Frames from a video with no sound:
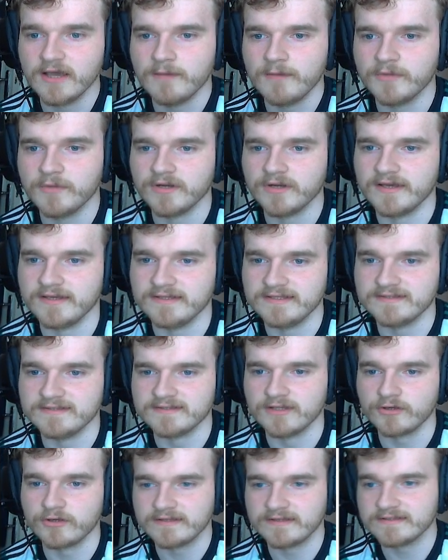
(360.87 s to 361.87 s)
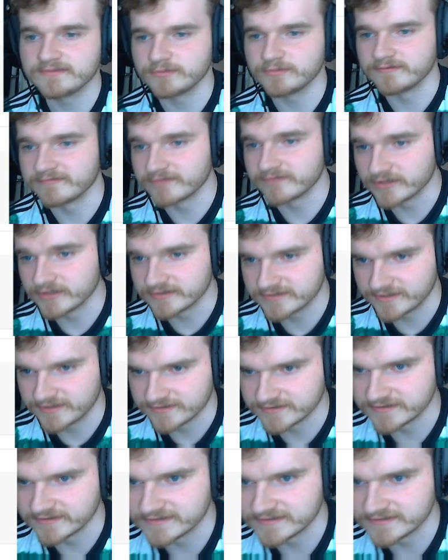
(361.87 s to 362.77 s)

But I need to look at this one first because there is